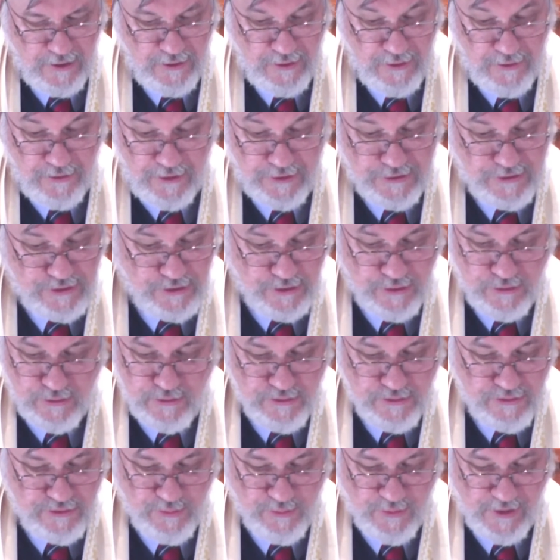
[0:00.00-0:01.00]
The
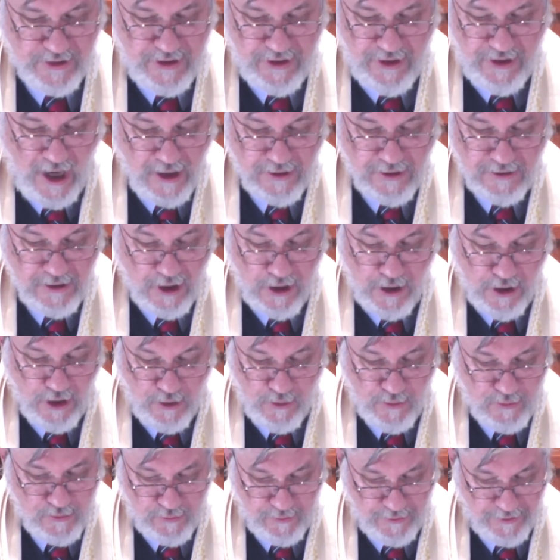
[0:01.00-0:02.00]
Jews were not
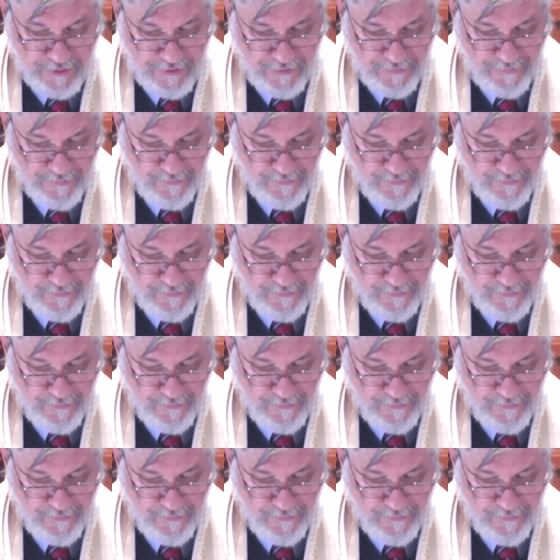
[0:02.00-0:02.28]
alone,